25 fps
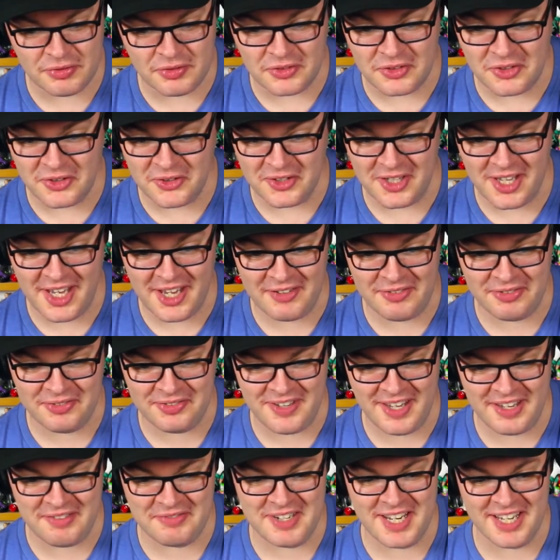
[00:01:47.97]
dude,
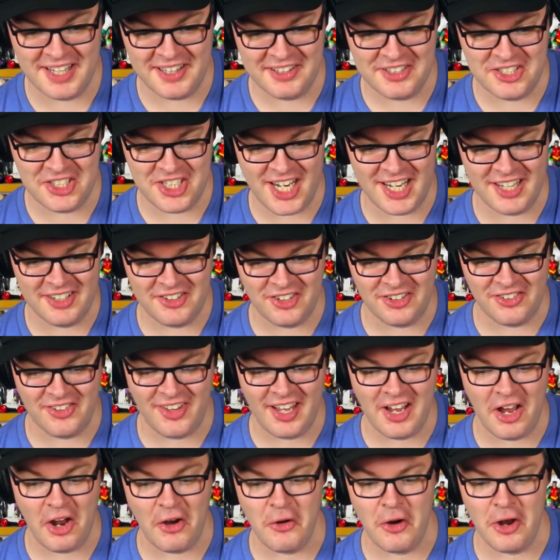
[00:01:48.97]
if Nick Lachey is just
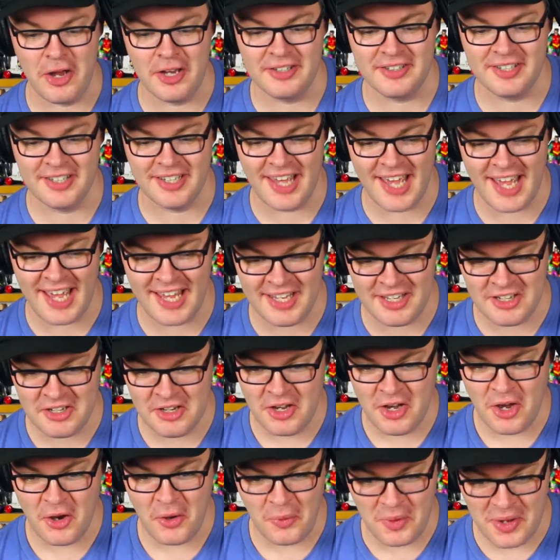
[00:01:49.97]
like, all right, today
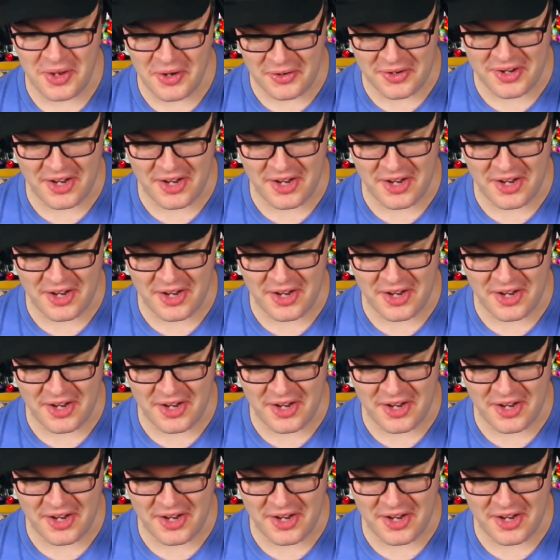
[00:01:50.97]
we are